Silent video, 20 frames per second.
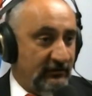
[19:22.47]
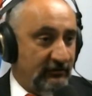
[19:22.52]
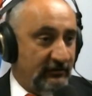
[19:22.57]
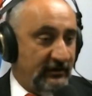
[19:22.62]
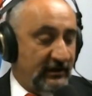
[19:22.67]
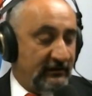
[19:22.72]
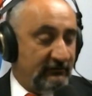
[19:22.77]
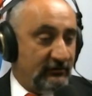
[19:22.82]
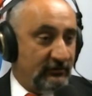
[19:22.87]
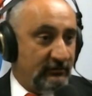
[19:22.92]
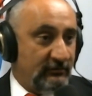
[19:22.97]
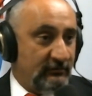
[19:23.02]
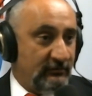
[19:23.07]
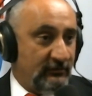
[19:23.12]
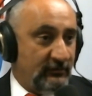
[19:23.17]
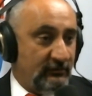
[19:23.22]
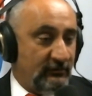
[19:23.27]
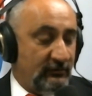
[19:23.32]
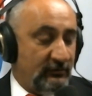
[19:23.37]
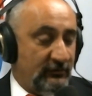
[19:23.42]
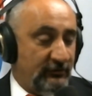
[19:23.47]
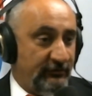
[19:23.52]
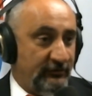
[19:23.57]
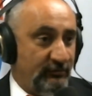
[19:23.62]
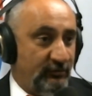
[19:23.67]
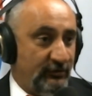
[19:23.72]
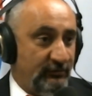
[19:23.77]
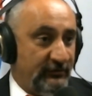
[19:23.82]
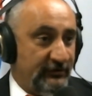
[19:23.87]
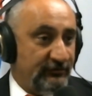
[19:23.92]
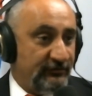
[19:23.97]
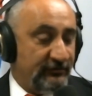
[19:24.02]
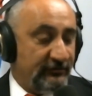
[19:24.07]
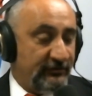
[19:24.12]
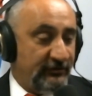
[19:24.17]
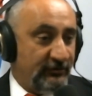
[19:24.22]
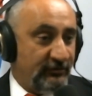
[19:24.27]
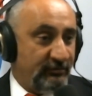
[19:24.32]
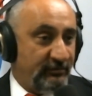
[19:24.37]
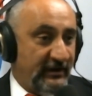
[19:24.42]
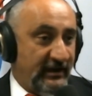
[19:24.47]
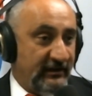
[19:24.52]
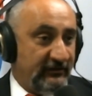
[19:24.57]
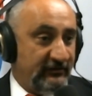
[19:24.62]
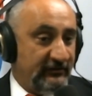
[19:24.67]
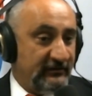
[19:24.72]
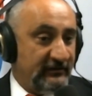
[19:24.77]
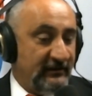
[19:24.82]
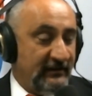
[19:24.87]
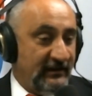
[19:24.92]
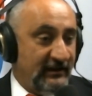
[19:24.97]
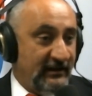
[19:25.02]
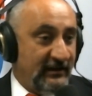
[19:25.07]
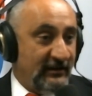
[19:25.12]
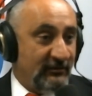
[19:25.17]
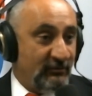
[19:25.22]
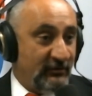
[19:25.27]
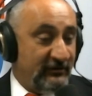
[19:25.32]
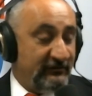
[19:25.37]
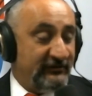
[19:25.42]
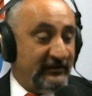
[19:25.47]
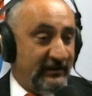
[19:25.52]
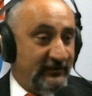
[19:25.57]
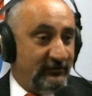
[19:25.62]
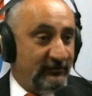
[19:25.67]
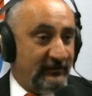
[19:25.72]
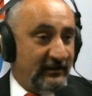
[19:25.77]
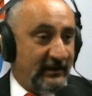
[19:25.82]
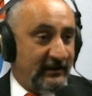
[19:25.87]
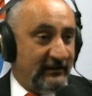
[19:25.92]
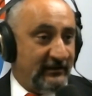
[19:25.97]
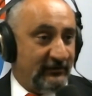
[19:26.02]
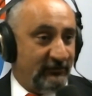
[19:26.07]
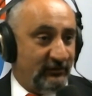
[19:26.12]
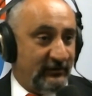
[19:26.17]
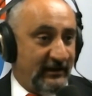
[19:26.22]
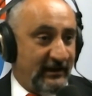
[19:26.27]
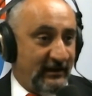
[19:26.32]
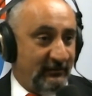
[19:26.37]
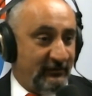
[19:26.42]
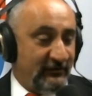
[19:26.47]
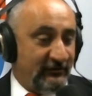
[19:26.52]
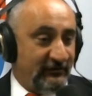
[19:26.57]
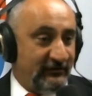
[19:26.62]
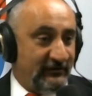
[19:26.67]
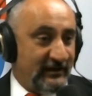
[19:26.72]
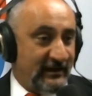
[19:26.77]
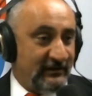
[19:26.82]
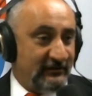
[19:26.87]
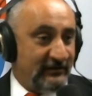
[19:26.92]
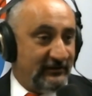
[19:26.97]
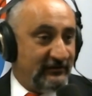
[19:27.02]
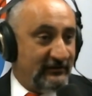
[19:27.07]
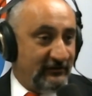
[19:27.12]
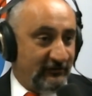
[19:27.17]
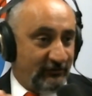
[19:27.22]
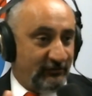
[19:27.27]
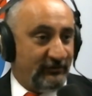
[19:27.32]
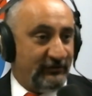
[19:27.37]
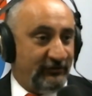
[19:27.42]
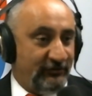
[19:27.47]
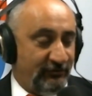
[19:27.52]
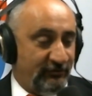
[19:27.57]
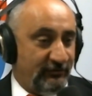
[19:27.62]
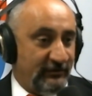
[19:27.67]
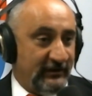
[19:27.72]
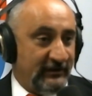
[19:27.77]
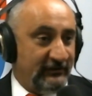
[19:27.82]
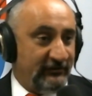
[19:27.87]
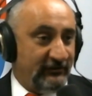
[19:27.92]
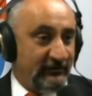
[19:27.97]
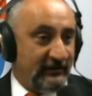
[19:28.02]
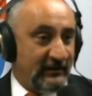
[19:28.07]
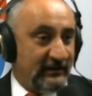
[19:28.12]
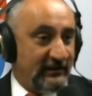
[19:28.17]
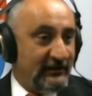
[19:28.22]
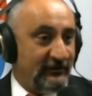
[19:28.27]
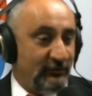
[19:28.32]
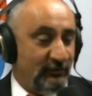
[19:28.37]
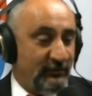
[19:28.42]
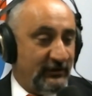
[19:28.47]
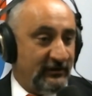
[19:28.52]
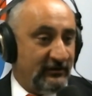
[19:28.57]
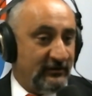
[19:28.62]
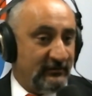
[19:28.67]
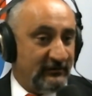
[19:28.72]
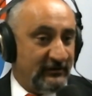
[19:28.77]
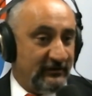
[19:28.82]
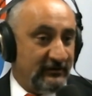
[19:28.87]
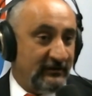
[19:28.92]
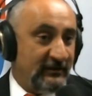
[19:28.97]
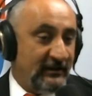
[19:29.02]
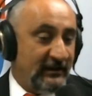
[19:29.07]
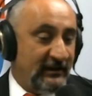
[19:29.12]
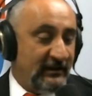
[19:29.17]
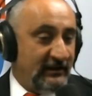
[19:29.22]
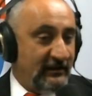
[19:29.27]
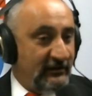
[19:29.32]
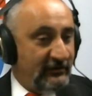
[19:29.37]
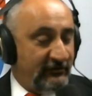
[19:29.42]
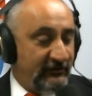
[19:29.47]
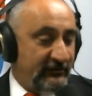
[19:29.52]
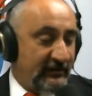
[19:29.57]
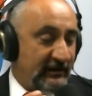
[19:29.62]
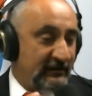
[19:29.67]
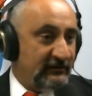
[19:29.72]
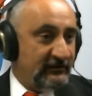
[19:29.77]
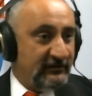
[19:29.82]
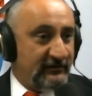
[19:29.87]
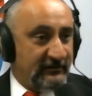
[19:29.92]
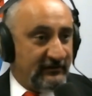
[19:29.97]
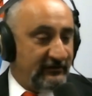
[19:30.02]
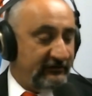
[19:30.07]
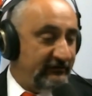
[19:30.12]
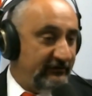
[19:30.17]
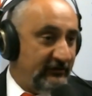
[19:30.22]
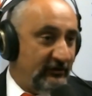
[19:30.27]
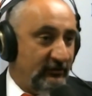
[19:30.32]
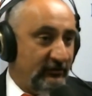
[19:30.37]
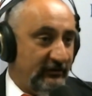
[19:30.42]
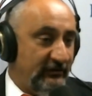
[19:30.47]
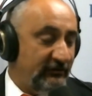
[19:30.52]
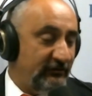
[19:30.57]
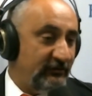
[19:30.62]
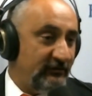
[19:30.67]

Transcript: can have a simple majority to pass it. But if they do that, guess what happens? Now their district shrinks and they don't become the center and the focus or the